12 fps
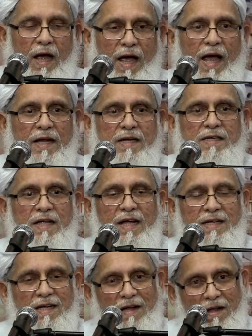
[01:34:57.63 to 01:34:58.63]
And
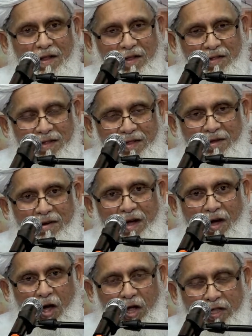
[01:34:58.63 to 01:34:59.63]
the
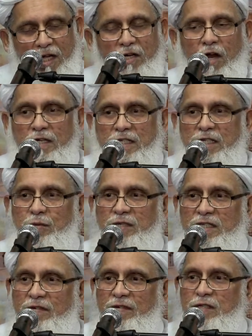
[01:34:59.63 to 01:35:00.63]
other knowledge he
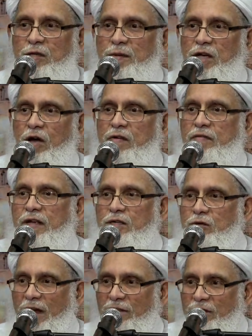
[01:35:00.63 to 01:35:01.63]
was given to be
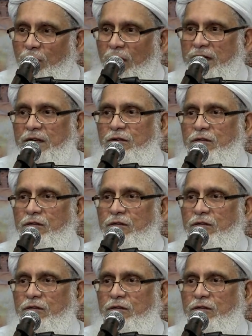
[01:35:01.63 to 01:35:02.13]
conveyed to everyone, and